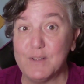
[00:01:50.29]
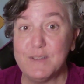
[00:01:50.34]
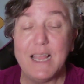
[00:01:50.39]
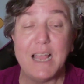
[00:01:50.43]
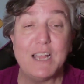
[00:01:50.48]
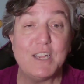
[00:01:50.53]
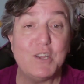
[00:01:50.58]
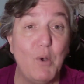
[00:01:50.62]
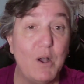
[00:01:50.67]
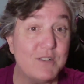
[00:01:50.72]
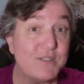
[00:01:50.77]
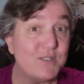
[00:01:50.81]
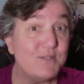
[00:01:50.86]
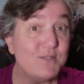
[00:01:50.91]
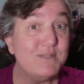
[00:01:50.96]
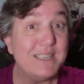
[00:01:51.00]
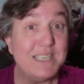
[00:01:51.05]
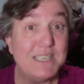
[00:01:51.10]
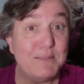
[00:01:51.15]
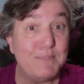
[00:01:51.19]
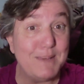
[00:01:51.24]
Now, you also
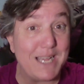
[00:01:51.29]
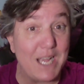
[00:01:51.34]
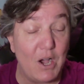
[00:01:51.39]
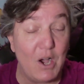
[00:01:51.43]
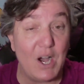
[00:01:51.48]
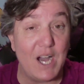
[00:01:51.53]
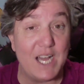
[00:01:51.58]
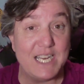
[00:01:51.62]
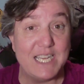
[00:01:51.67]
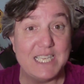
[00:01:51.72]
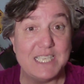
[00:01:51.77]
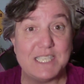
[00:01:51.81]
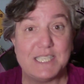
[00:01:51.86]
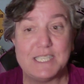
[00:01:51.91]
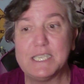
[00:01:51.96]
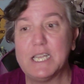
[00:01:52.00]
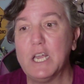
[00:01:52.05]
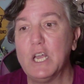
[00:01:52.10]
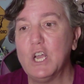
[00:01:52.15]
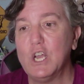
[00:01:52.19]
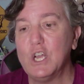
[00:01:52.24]
need to be honest.
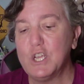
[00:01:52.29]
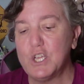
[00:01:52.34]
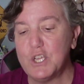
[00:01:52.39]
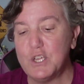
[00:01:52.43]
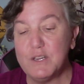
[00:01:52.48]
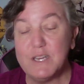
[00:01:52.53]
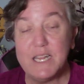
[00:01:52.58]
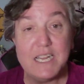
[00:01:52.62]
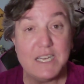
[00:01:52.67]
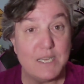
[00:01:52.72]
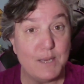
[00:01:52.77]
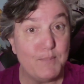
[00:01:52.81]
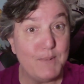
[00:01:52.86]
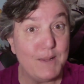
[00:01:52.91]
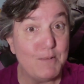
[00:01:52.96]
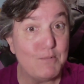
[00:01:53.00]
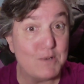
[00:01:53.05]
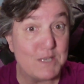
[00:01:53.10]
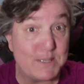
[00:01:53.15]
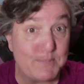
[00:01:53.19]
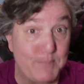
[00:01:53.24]
You need to be
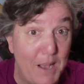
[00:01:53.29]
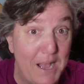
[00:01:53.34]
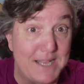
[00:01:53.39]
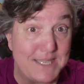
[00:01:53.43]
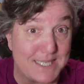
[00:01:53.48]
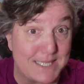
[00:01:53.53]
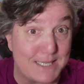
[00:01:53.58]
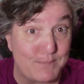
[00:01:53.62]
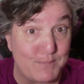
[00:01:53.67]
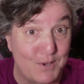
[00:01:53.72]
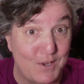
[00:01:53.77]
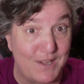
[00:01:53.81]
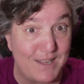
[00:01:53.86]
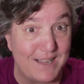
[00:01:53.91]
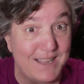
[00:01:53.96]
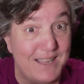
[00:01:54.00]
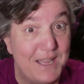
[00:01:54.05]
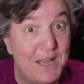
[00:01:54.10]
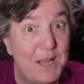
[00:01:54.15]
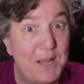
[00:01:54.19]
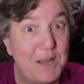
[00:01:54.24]

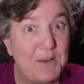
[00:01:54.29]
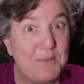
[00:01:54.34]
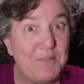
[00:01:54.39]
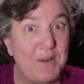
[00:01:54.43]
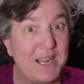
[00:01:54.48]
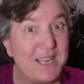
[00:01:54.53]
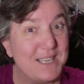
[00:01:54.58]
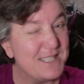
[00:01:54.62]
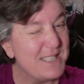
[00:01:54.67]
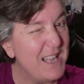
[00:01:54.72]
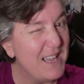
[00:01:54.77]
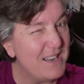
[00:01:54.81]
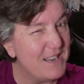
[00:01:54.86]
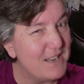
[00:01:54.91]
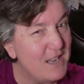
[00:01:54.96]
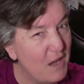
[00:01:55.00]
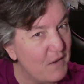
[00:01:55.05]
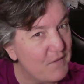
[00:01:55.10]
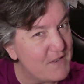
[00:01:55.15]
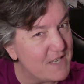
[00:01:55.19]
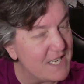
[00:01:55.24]
responsible, right? It's not
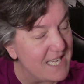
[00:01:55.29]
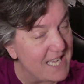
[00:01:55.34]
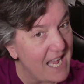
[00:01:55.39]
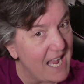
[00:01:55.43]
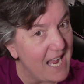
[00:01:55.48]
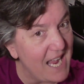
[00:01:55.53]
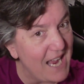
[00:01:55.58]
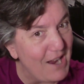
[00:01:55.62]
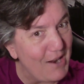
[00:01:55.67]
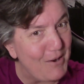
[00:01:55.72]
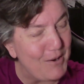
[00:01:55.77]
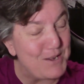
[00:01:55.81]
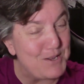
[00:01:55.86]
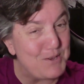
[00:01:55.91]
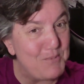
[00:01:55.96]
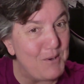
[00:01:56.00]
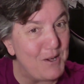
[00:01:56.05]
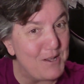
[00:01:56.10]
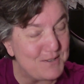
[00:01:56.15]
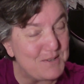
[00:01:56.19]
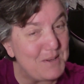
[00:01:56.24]
enough to care. You
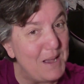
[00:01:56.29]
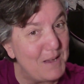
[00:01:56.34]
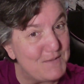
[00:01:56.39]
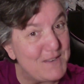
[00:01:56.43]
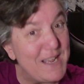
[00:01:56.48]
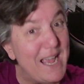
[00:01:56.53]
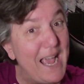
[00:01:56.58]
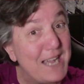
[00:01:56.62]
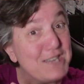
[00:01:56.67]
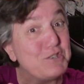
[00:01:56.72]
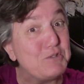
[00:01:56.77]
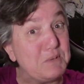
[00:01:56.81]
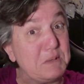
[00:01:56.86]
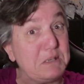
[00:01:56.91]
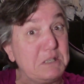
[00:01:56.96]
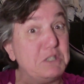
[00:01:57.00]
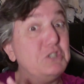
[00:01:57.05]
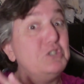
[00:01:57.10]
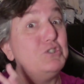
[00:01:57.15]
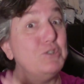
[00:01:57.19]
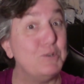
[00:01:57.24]
also have to
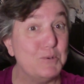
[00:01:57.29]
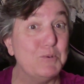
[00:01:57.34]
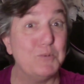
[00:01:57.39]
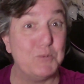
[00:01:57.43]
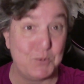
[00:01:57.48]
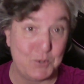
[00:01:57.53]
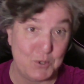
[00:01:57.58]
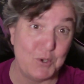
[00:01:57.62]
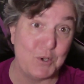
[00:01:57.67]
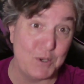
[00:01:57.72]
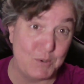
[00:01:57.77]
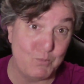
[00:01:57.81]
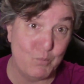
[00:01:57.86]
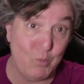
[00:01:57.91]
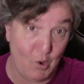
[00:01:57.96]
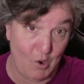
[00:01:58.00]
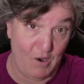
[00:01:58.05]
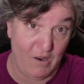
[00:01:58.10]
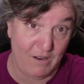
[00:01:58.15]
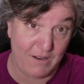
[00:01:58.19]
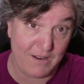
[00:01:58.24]
actually do good
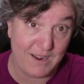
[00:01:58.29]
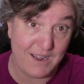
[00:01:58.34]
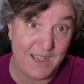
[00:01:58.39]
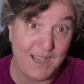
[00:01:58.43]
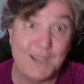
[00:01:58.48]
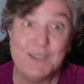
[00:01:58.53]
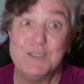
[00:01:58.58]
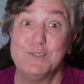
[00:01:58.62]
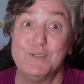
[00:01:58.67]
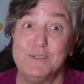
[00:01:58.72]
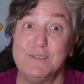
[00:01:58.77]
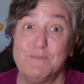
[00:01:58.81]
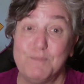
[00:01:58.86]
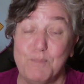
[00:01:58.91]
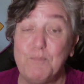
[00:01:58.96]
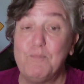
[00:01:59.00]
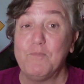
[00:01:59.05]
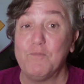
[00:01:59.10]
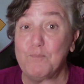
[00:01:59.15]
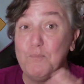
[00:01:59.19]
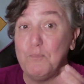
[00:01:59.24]
work
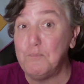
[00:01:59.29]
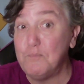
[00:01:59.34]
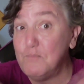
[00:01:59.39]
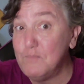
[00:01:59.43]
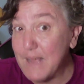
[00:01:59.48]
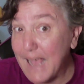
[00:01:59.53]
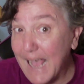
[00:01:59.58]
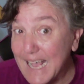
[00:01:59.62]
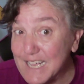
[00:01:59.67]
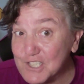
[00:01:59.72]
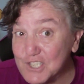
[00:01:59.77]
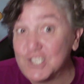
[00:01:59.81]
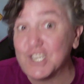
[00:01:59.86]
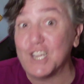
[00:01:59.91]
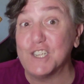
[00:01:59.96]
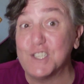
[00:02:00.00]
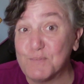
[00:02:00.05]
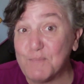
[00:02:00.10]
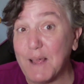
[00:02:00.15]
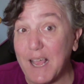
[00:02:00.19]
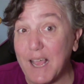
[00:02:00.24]
as
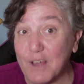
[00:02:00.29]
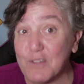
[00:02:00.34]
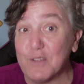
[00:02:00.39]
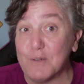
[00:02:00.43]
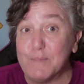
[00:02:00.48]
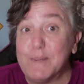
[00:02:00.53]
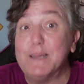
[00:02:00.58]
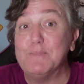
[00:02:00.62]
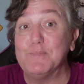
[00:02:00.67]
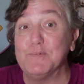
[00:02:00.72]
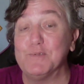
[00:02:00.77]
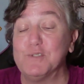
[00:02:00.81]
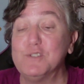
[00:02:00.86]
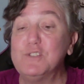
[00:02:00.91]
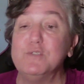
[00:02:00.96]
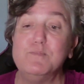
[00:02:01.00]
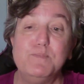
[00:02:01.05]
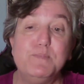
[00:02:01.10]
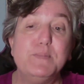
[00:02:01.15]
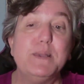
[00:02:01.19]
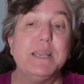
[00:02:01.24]
judged by other people to
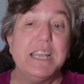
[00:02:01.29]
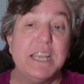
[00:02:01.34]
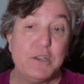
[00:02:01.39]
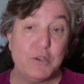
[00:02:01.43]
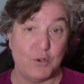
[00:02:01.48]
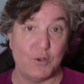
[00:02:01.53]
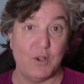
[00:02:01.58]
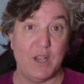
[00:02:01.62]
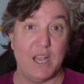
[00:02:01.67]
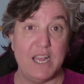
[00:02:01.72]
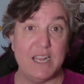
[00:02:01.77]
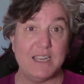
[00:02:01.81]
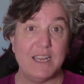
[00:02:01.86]
be good.